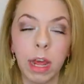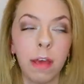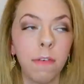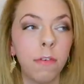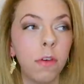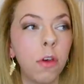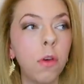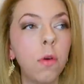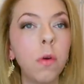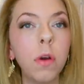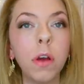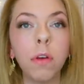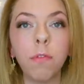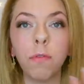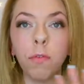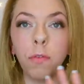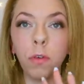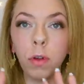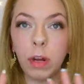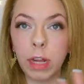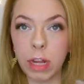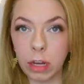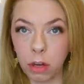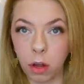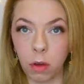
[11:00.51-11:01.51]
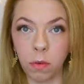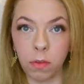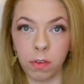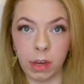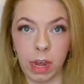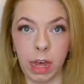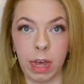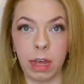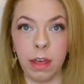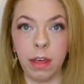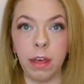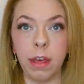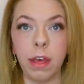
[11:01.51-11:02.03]
If you fully don't
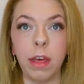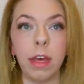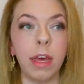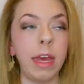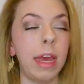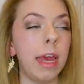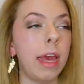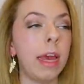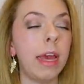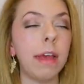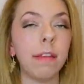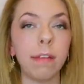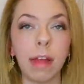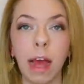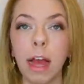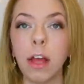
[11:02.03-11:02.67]
date, it's